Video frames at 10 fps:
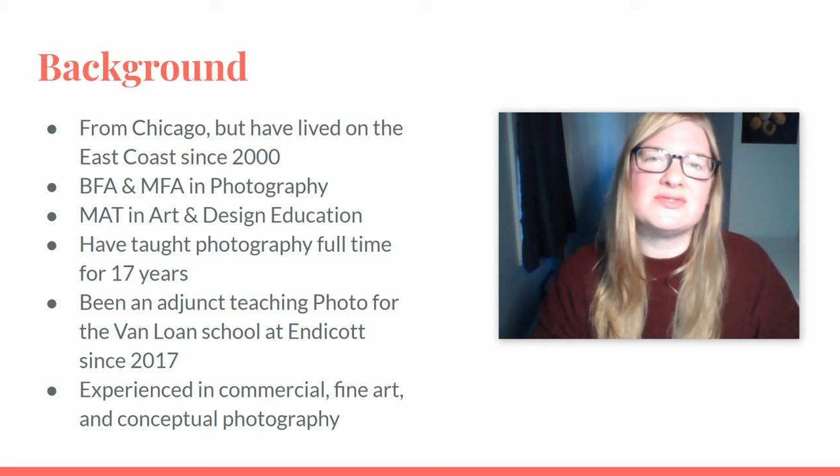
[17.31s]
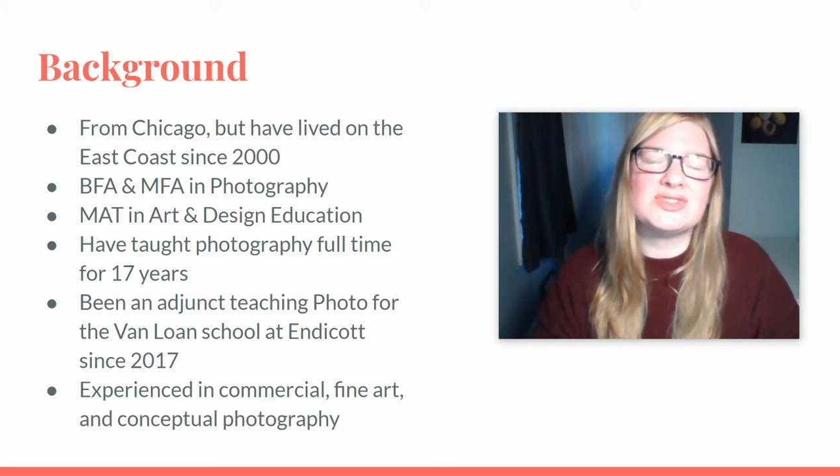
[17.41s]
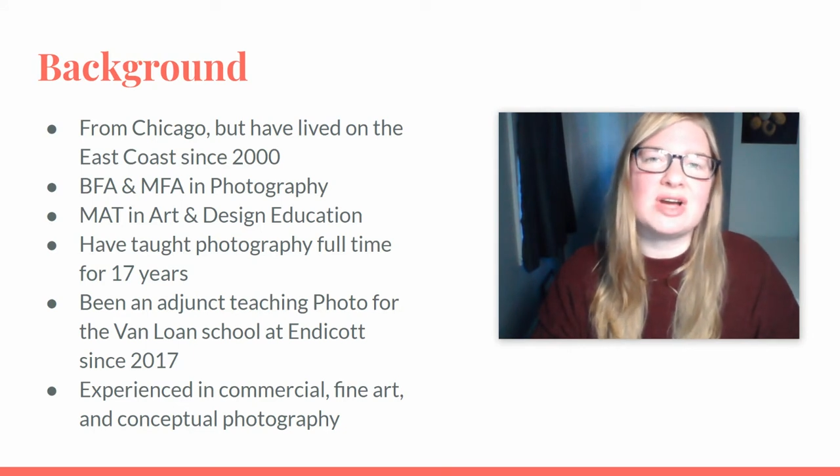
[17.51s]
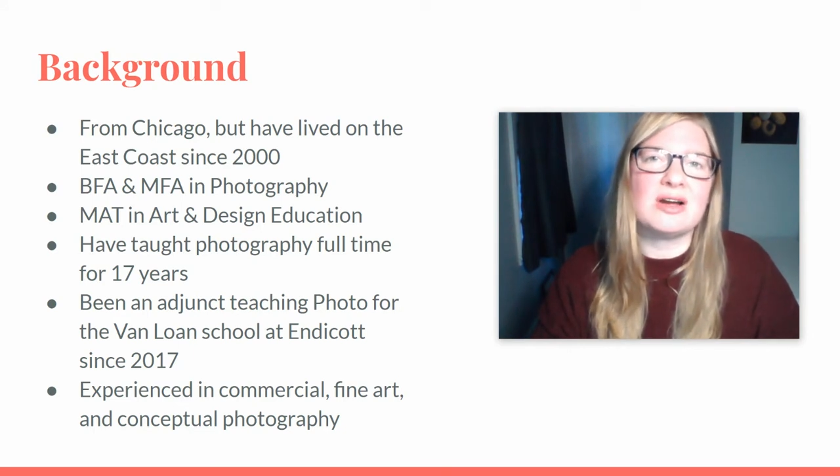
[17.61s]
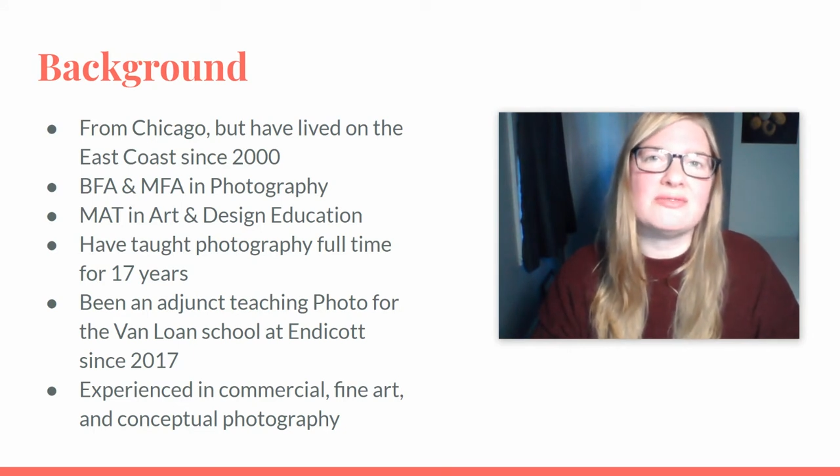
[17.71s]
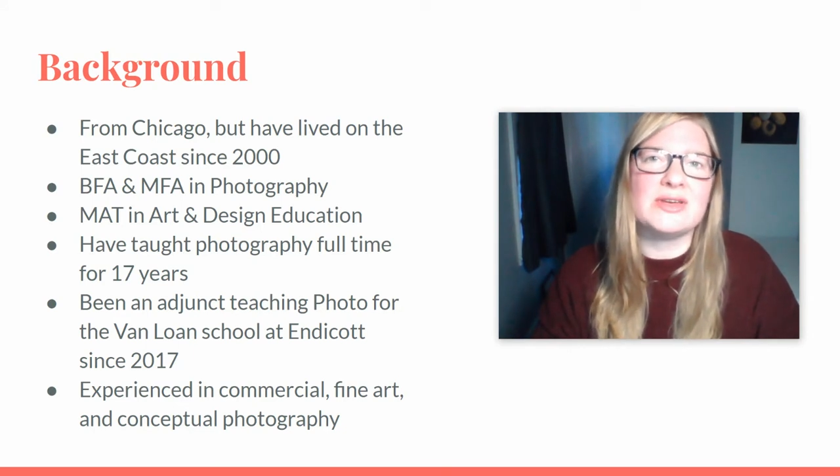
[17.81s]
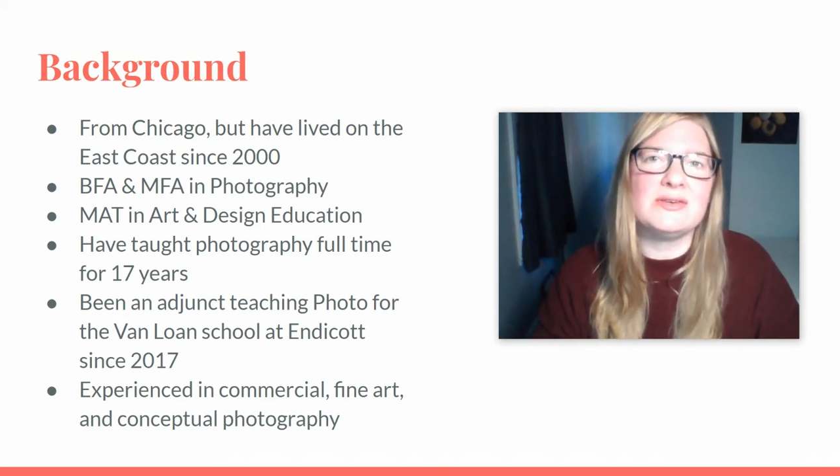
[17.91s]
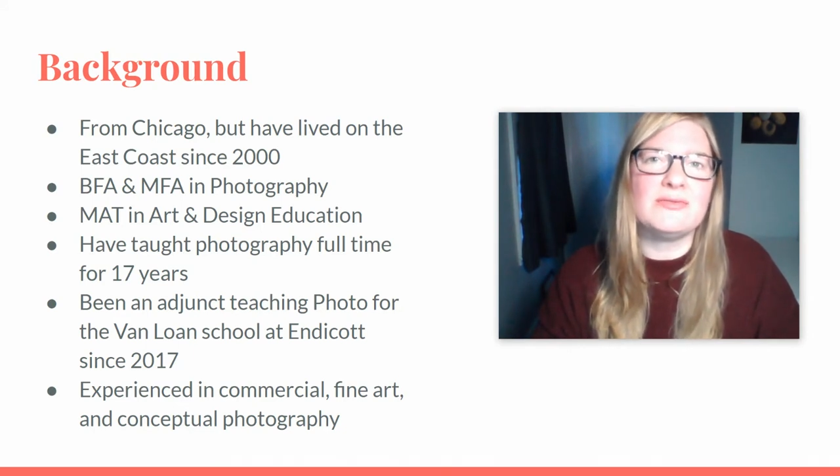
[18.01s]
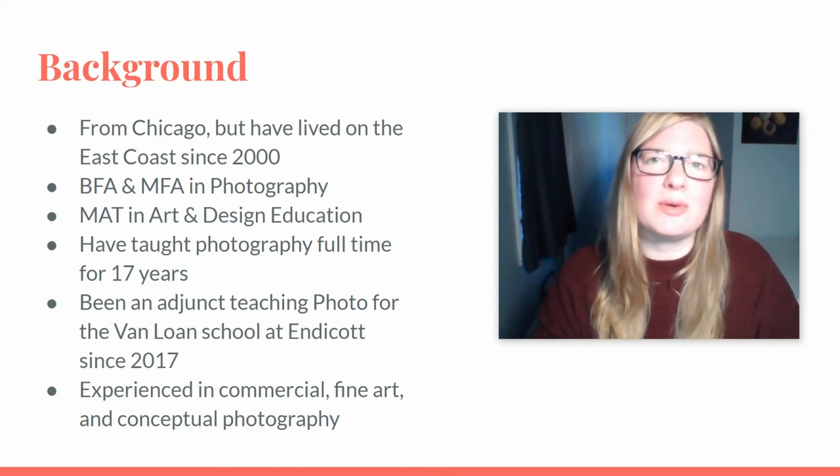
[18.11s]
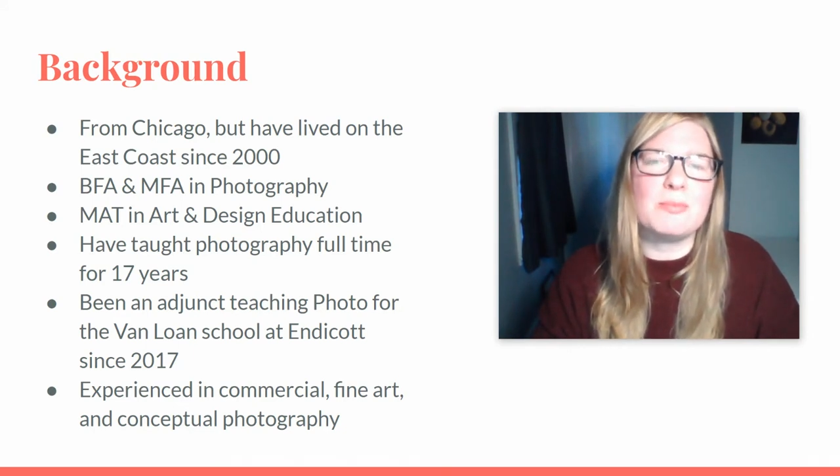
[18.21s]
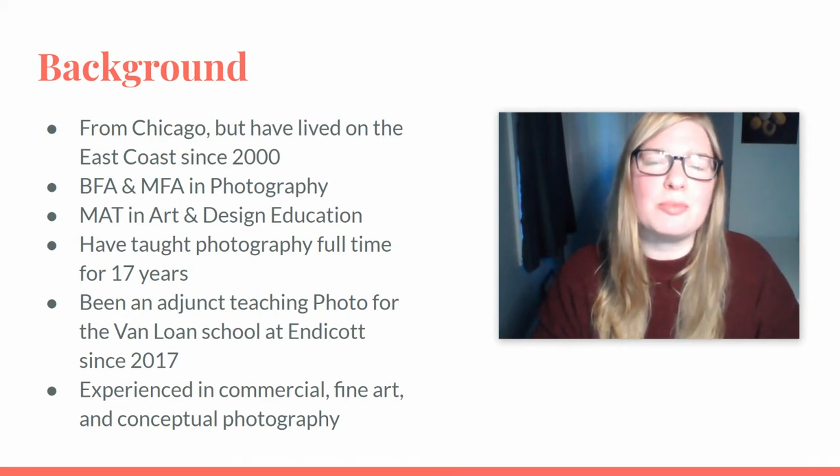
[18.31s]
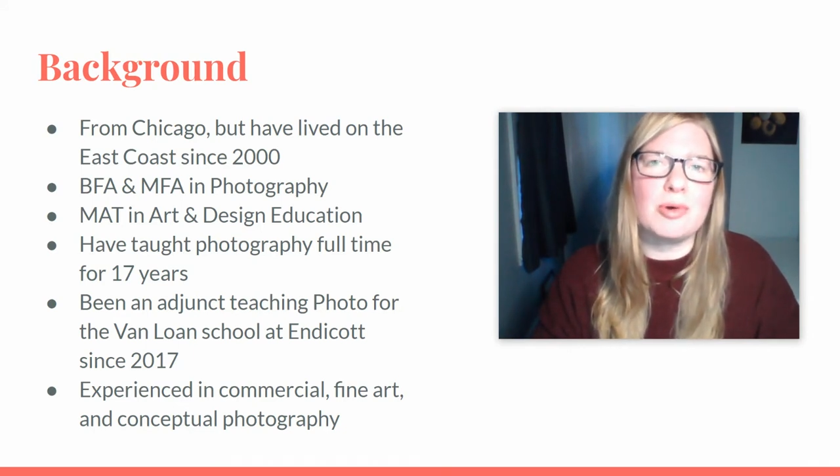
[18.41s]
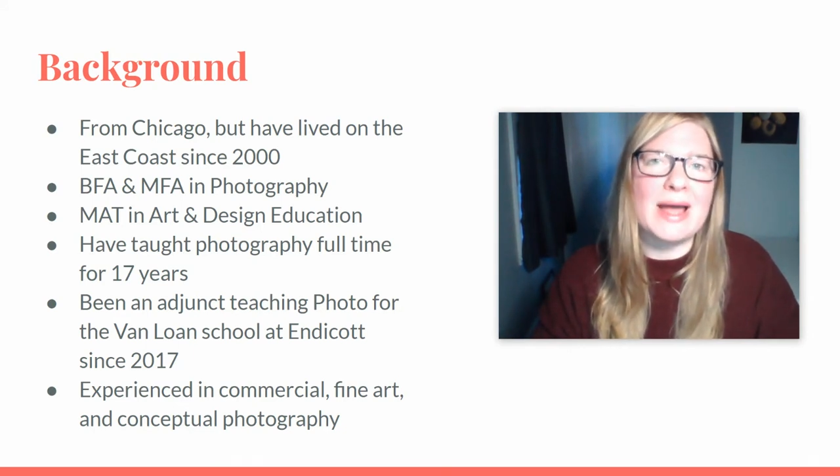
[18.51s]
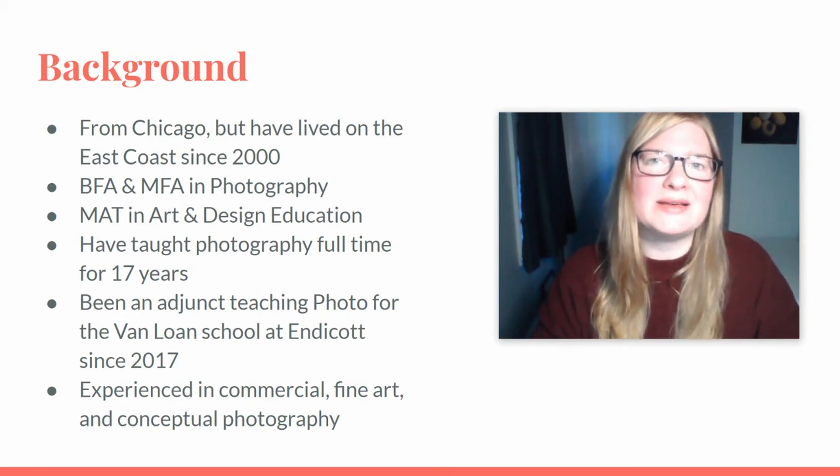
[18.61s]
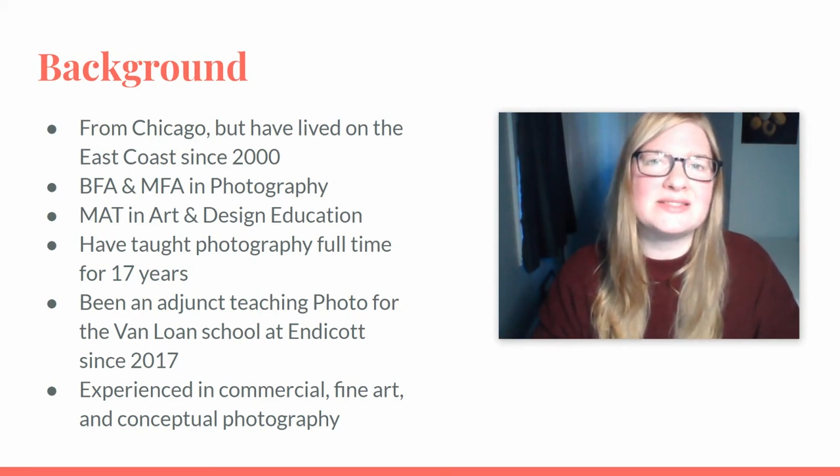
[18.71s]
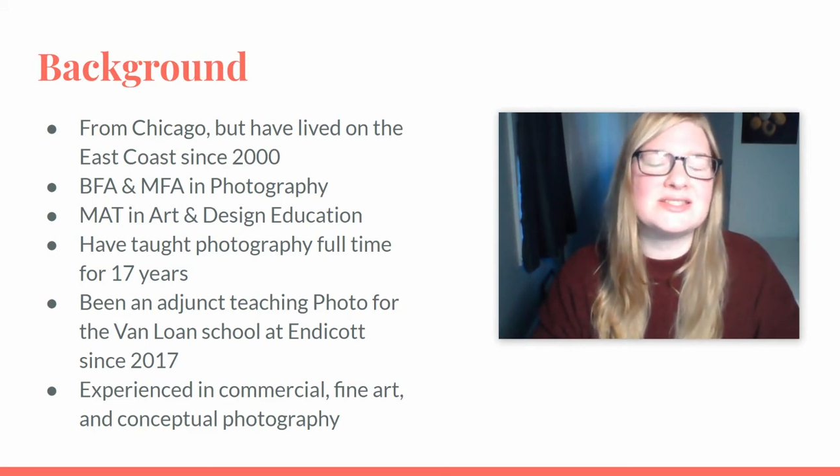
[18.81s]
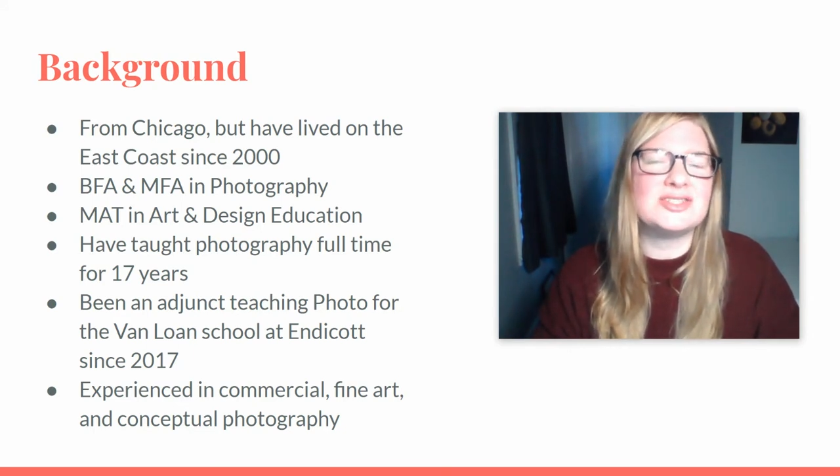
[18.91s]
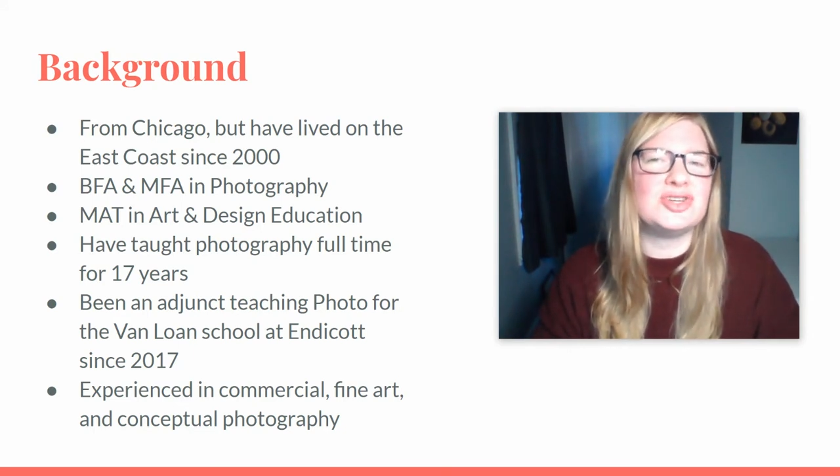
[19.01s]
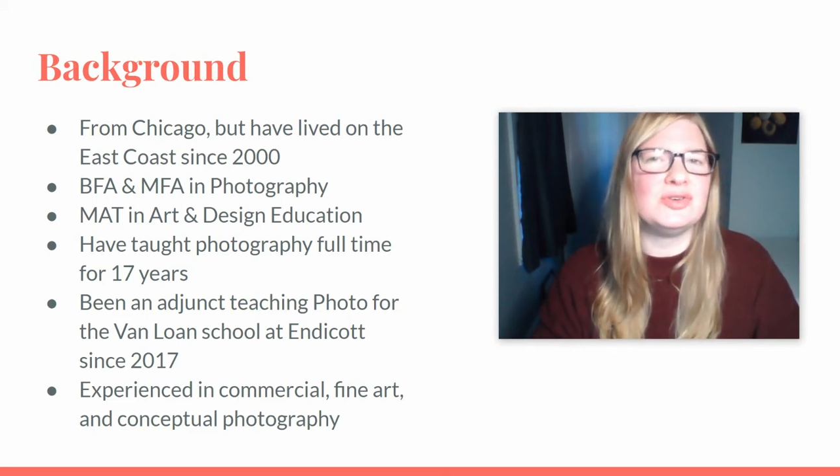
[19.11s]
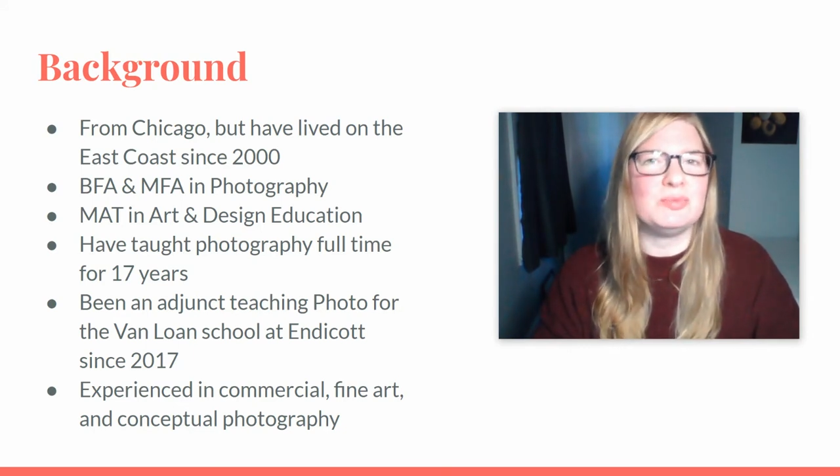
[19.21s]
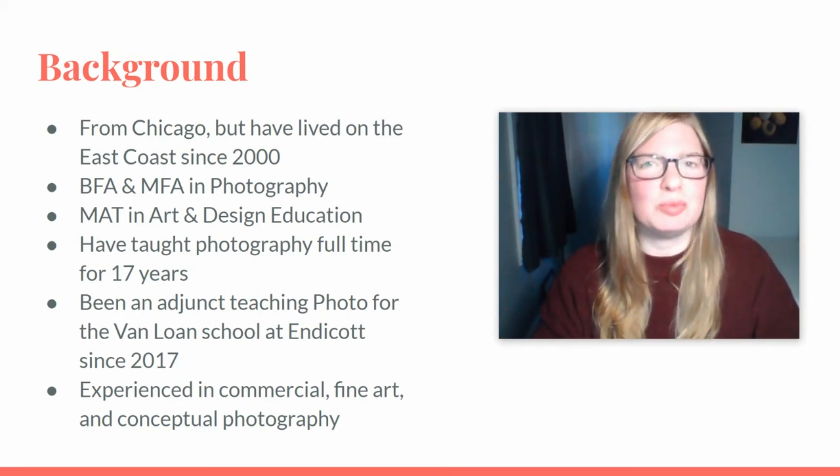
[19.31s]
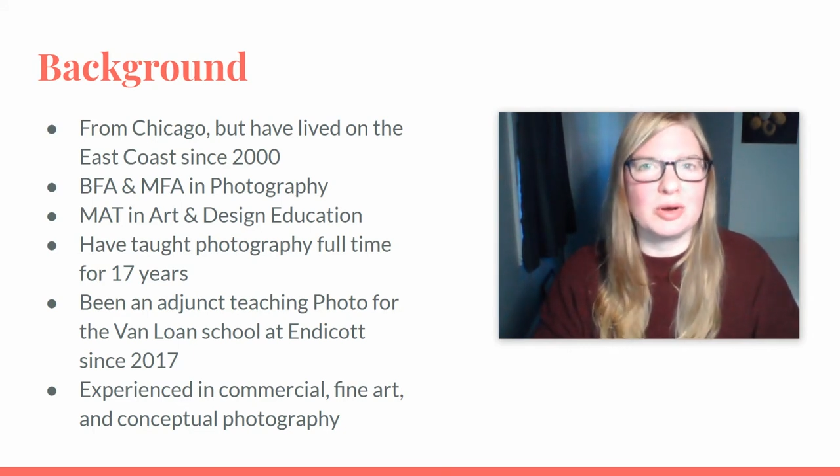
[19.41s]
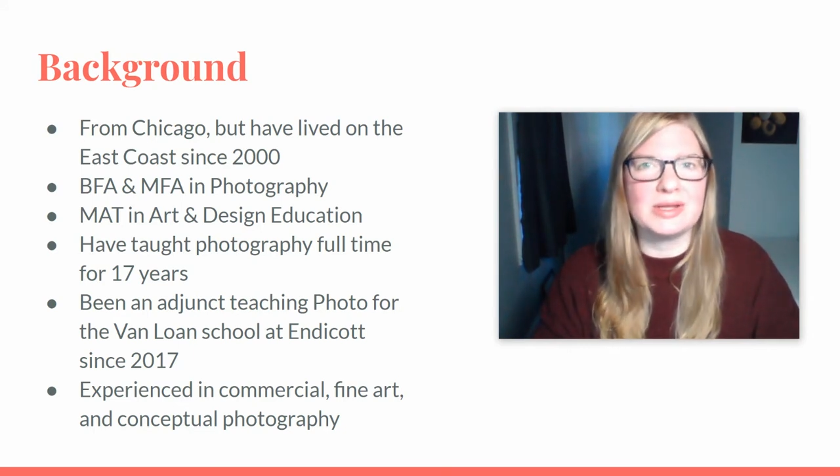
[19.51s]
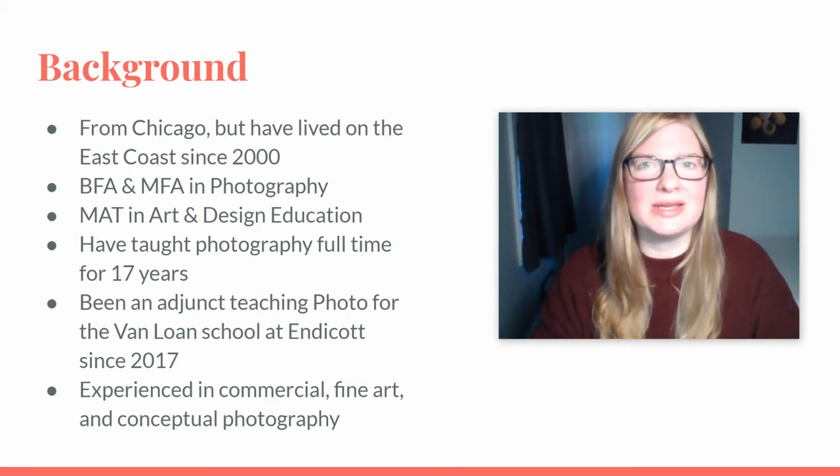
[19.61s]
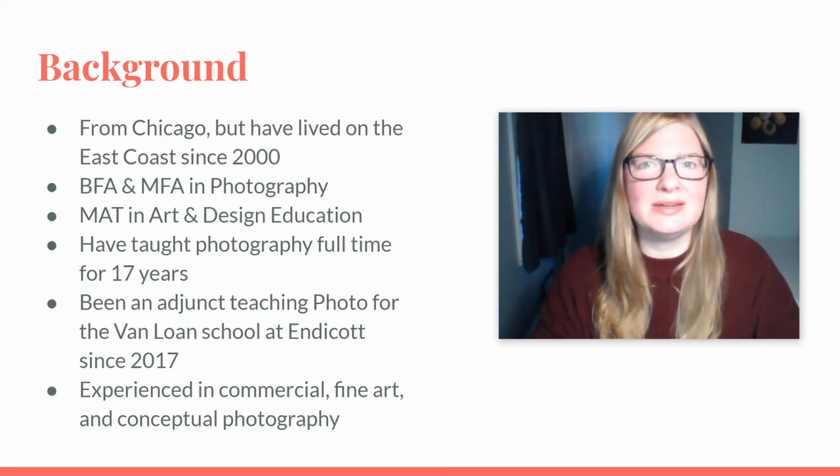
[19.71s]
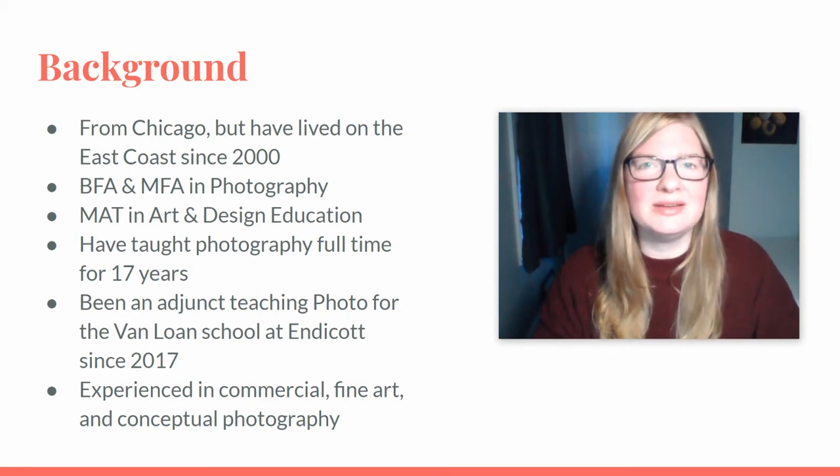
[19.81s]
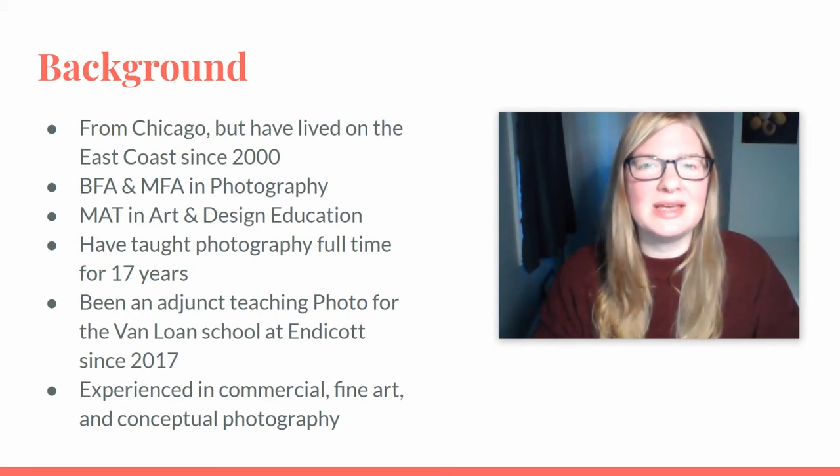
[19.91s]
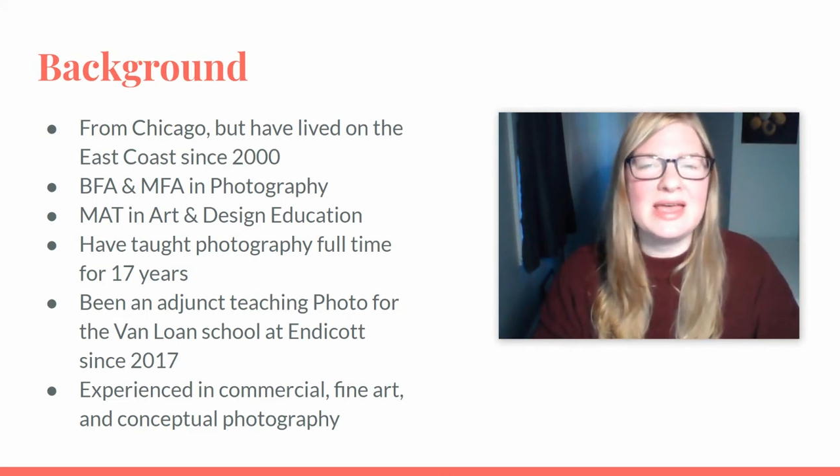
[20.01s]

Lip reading: Photography from Pratt Institute in Brooklyn.